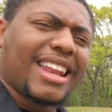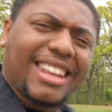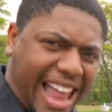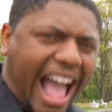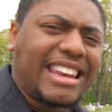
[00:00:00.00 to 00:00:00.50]
a
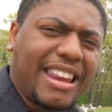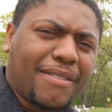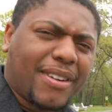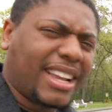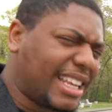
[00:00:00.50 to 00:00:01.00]
lot
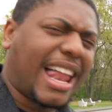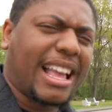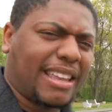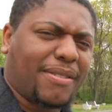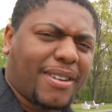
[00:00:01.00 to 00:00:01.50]
different. It's a
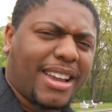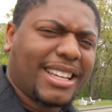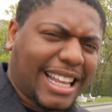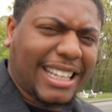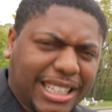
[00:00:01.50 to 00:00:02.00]
lot different. It's a lot